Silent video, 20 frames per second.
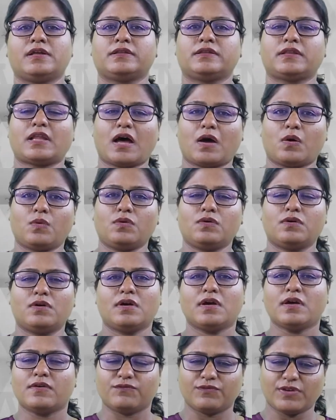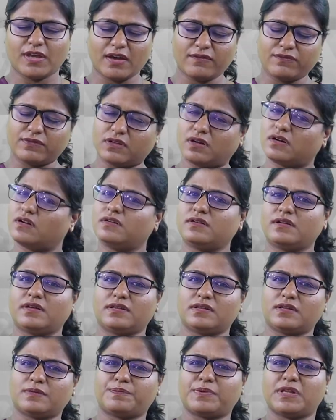Now, we have learned
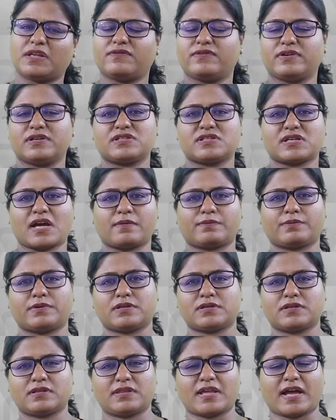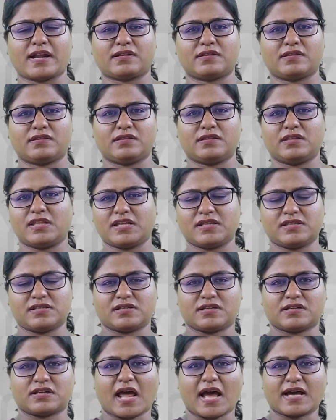in the previous chapter that there is
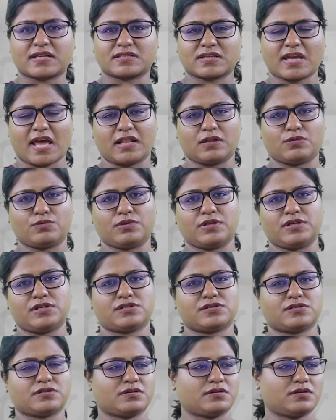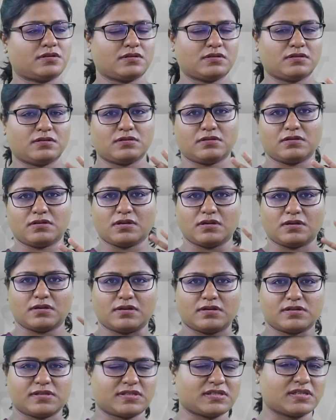a tax calculation,
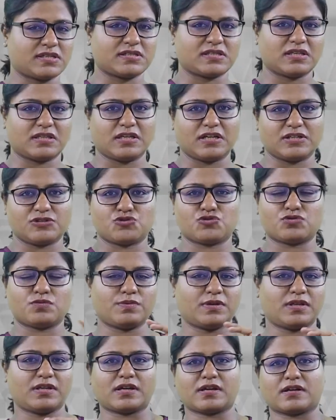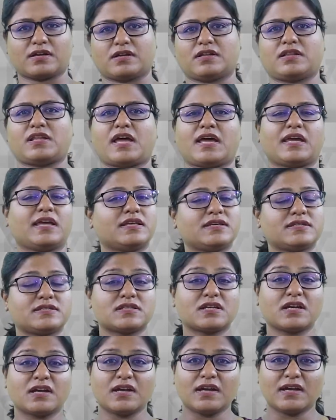the assessee needs to be
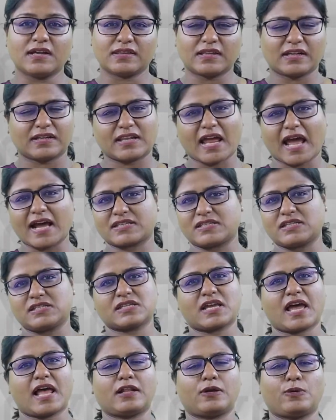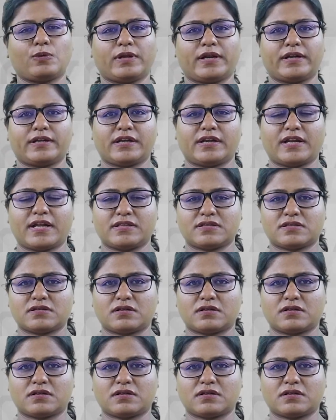recognized, the tax is calculated at